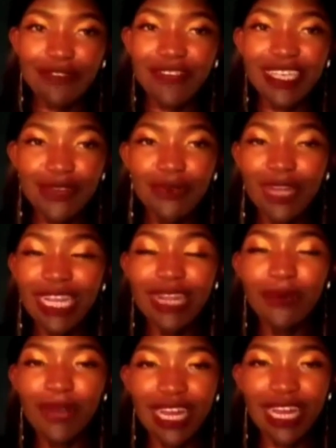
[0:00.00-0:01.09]
isn't really
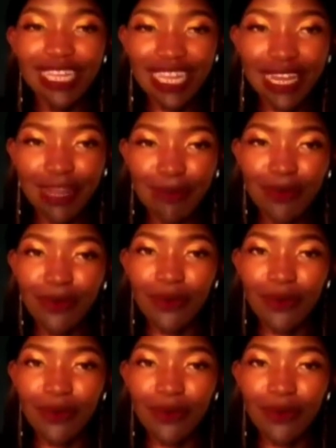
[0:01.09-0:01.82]
rainy anymore.